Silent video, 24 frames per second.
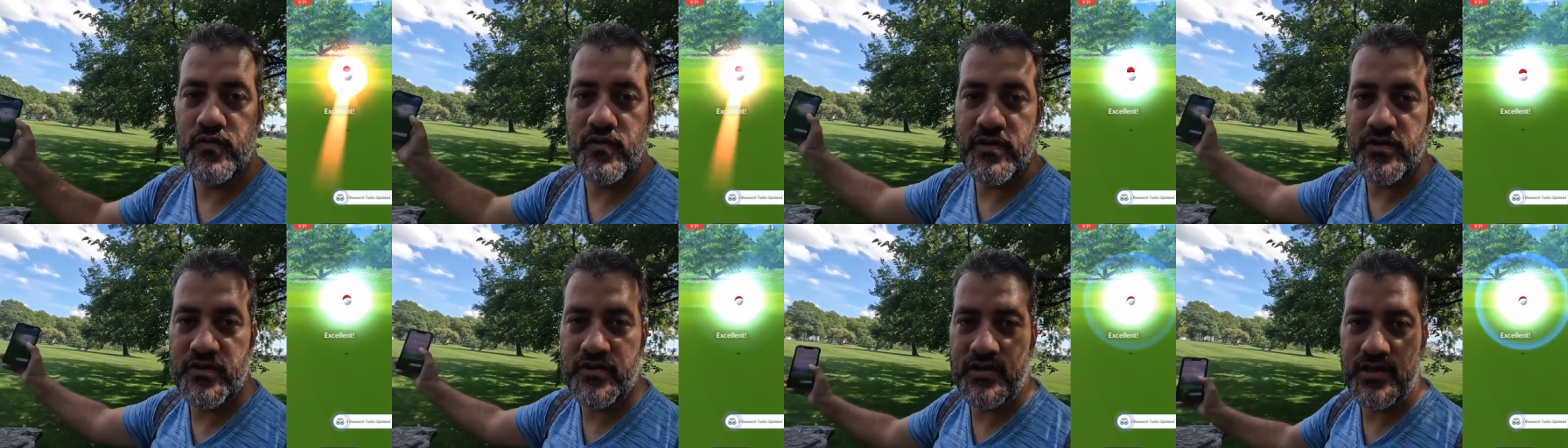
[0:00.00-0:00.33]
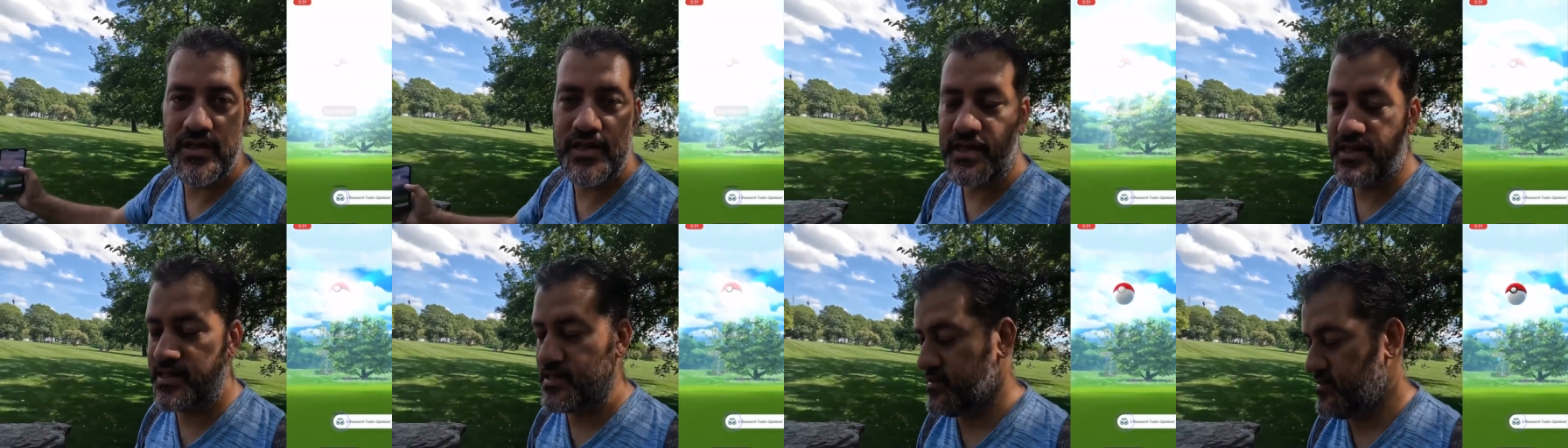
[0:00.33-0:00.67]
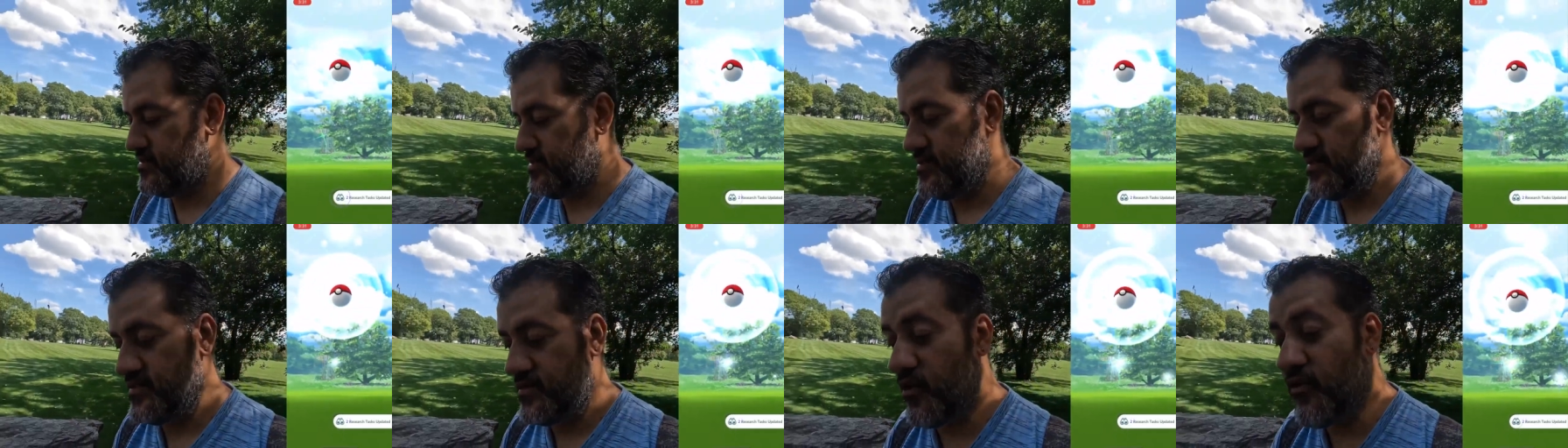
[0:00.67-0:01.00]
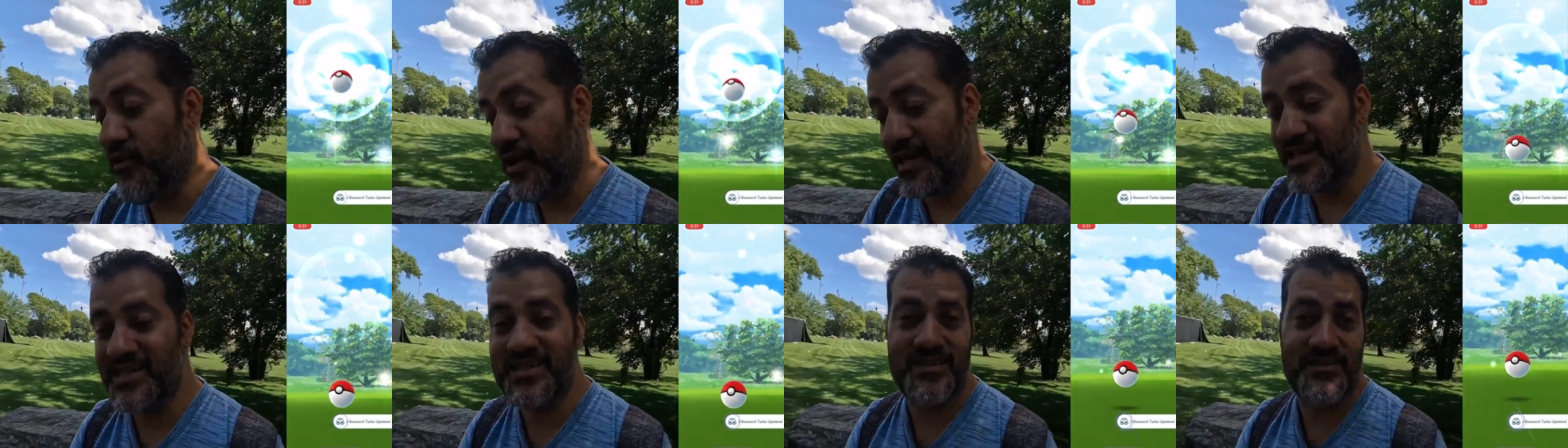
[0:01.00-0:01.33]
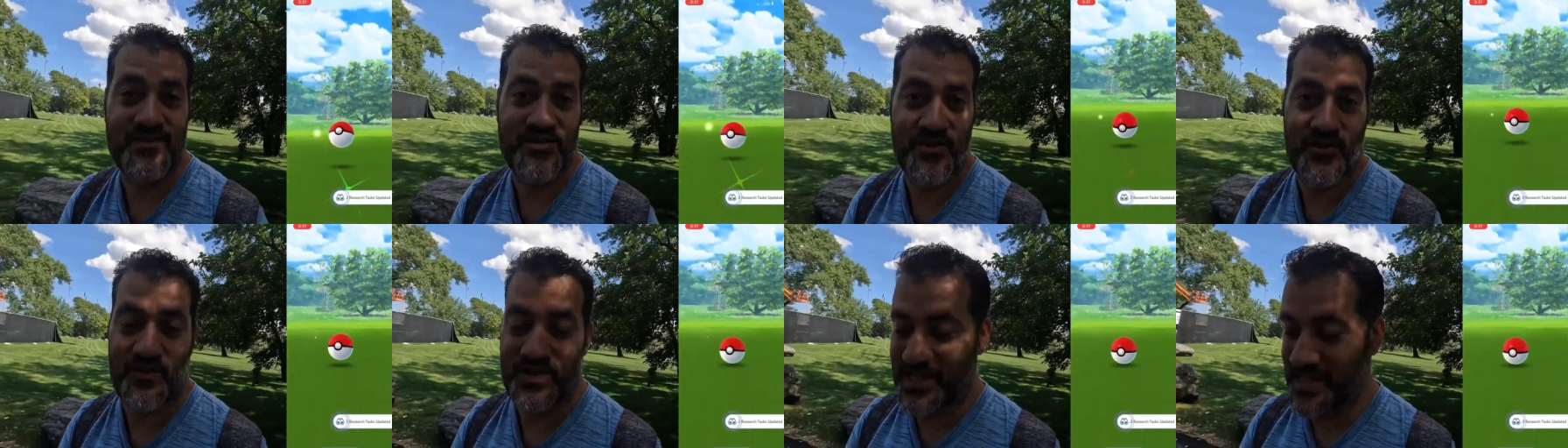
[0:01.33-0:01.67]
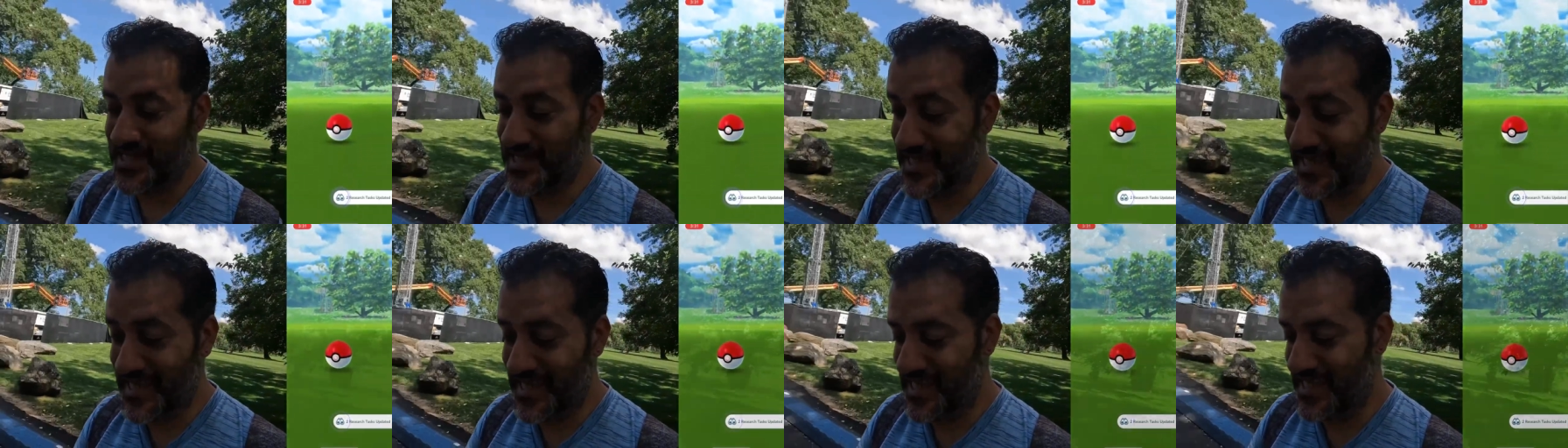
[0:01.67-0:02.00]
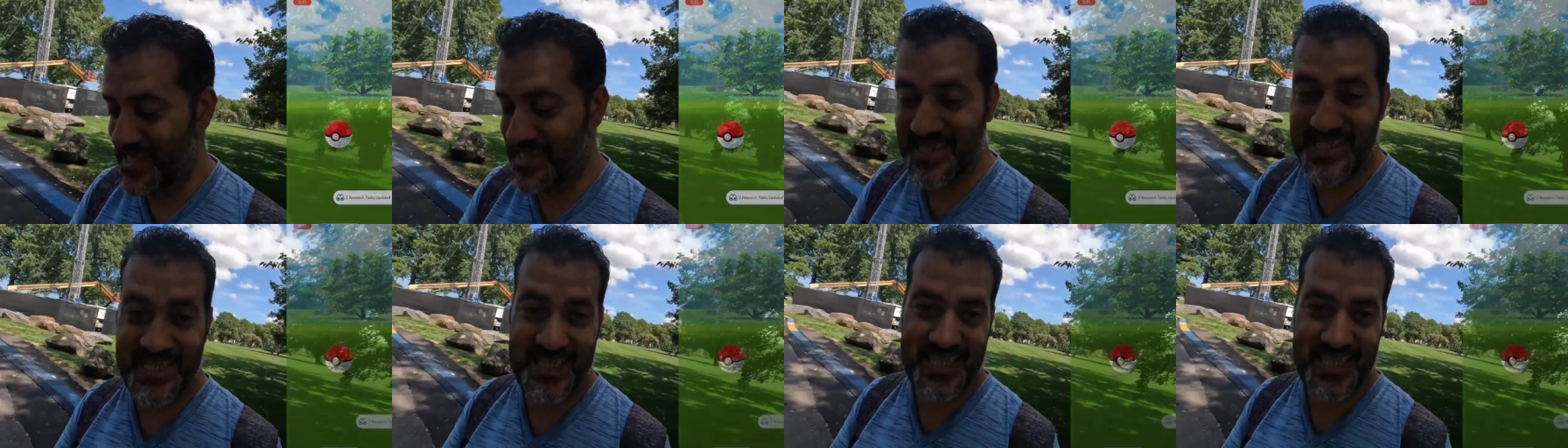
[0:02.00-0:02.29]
move on to the next. Oh, excellent throw! Let's get it.